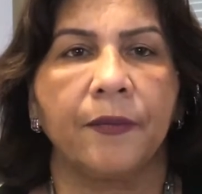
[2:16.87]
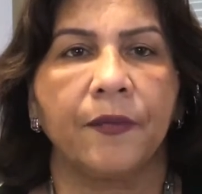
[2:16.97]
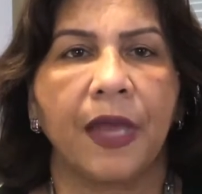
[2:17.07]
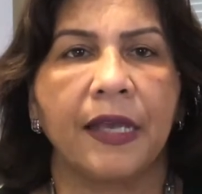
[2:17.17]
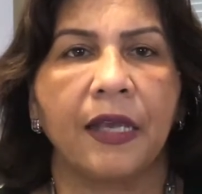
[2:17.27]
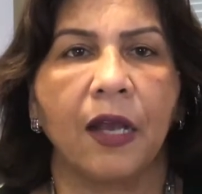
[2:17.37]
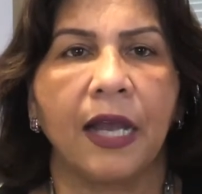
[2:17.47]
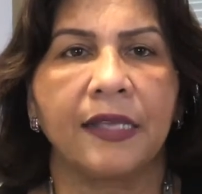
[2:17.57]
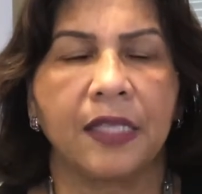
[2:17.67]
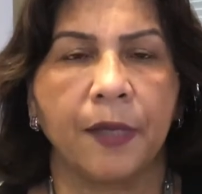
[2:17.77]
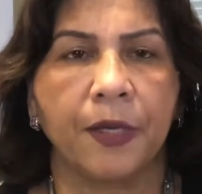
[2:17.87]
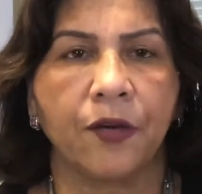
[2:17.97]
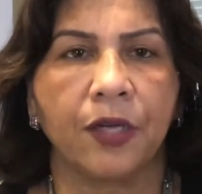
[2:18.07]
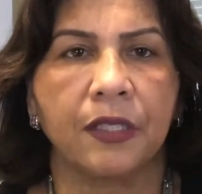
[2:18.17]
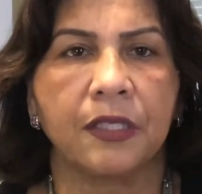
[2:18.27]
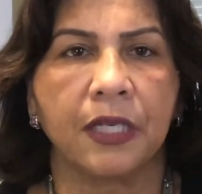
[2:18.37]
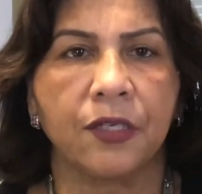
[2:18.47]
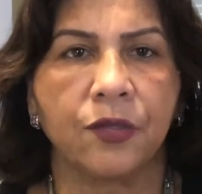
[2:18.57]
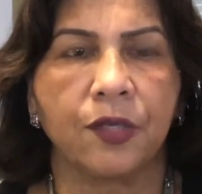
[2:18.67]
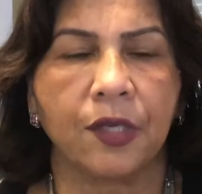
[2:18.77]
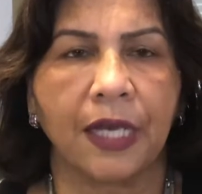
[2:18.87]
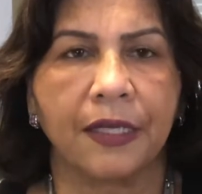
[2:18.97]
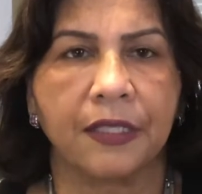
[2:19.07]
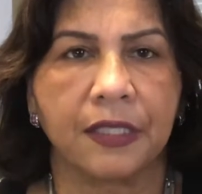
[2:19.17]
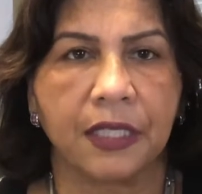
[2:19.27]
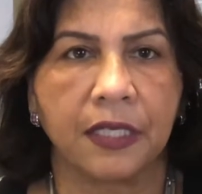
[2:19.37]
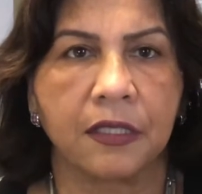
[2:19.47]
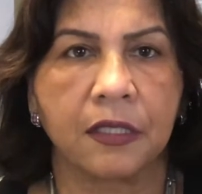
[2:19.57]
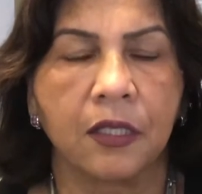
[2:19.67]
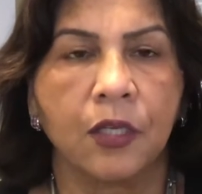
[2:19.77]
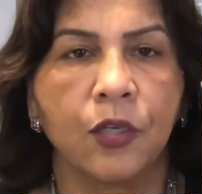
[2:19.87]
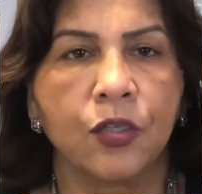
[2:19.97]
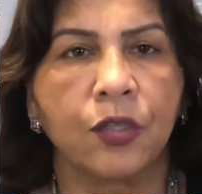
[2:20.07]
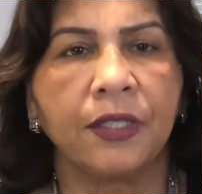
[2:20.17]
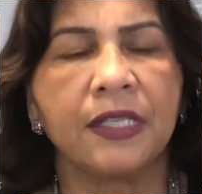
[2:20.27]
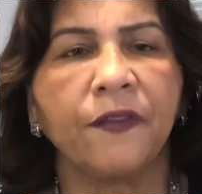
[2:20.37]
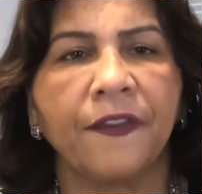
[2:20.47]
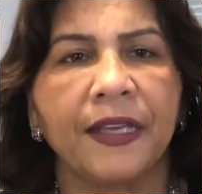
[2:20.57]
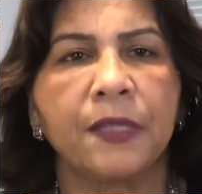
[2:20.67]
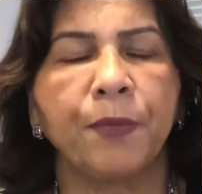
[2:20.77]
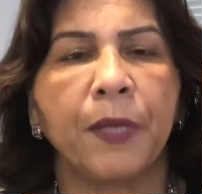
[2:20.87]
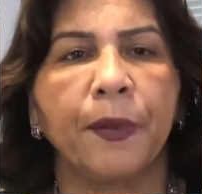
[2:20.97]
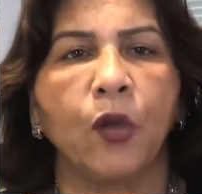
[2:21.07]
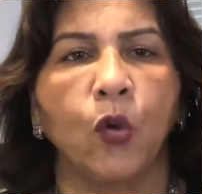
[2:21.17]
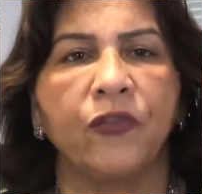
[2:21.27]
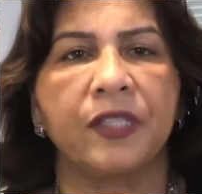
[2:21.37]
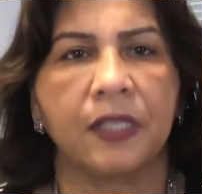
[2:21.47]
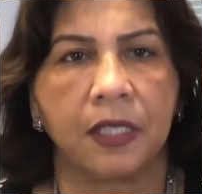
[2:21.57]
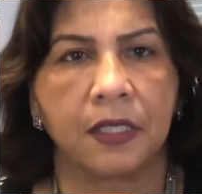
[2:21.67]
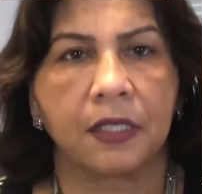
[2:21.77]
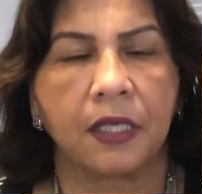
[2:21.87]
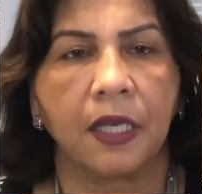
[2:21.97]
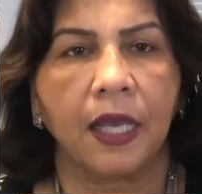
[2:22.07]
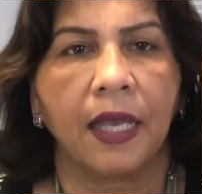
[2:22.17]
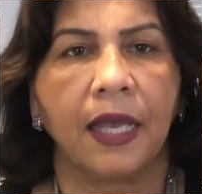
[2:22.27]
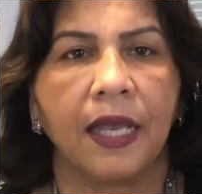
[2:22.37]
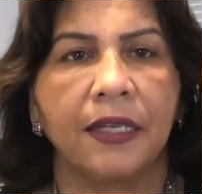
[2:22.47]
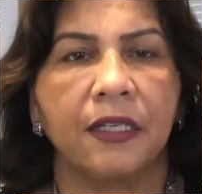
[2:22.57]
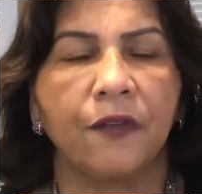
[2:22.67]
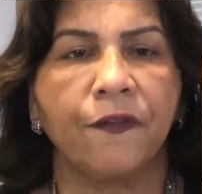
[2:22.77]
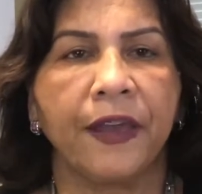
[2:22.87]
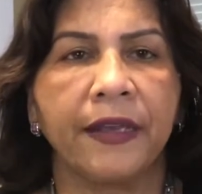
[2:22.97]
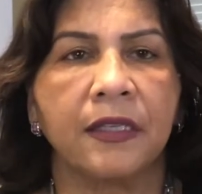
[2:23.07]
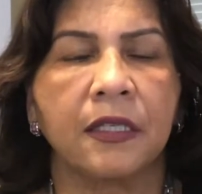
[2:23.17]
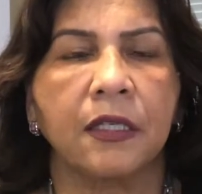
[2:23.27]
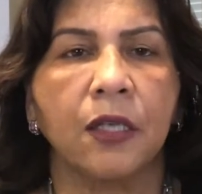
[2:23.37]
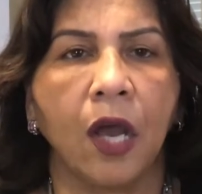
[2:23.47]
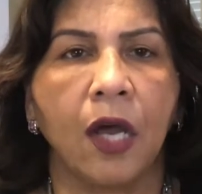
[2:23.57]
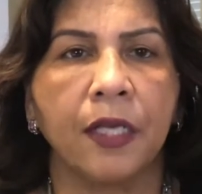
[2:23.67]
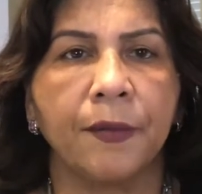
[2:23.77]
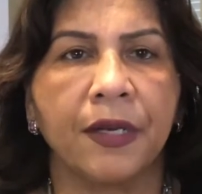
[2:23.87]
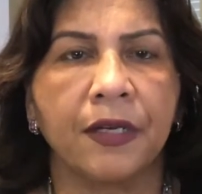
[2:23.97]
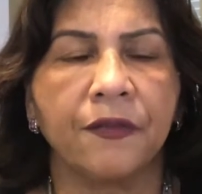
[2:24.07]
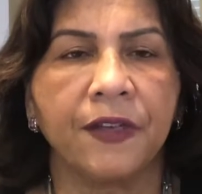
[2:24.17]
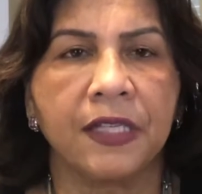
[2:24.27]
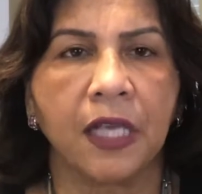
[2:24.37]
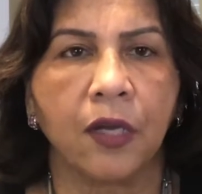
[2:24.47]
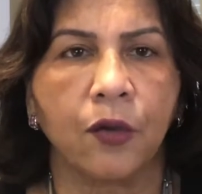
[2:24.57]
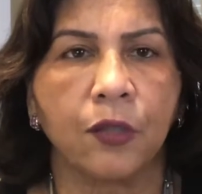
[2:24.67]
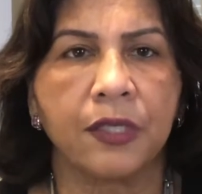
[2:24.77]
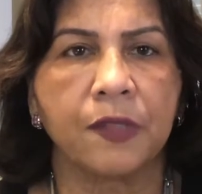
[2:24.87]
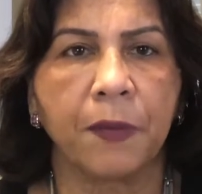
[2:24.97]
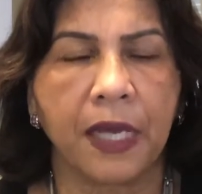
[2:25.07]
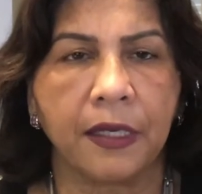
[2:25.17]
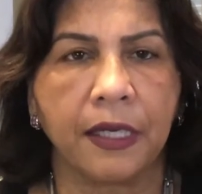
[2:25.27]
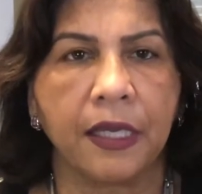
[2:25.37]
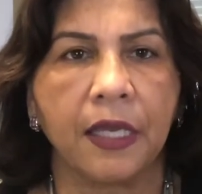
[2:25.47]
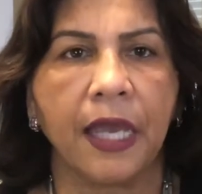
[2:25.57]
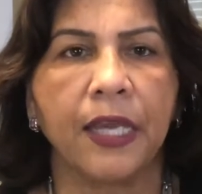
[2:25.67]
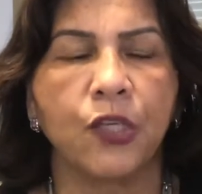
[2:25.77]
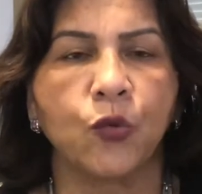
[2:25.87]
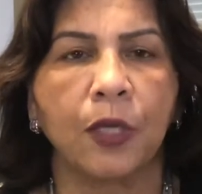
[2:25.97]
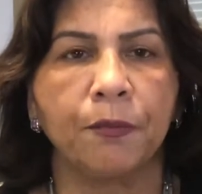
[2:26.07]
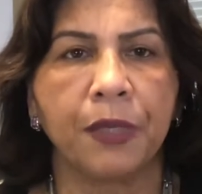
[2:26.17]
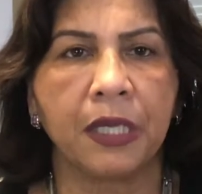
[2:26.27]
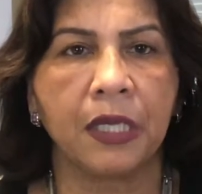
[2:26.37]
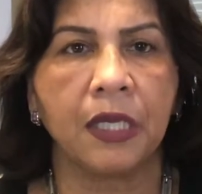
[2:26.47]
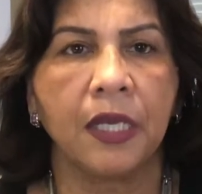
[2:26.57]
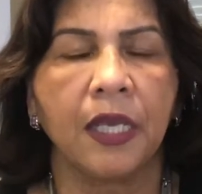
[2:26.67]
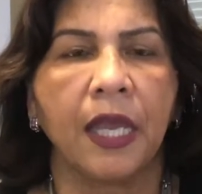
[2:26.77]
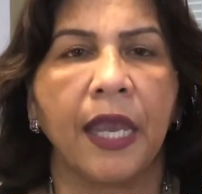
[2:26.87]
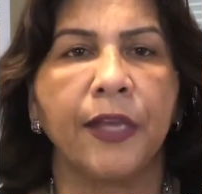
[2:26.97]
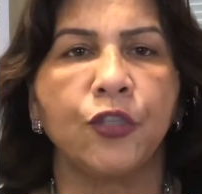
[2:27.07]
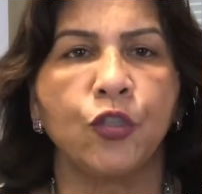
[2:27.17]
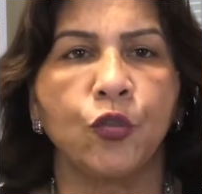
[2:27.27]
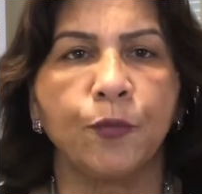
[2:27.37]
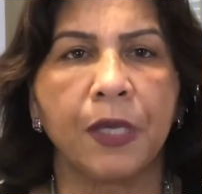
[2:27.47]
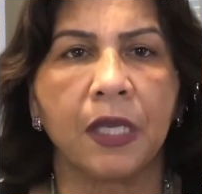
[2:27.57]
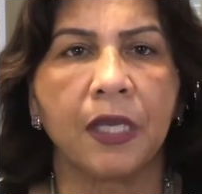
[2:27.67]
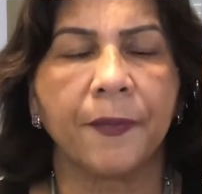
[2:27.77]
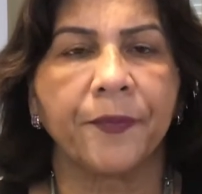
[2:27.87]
as immigrants into the United States. So this affects people overseas, and it affects non-immigrant visa holders mainly, H-1B, H-2B,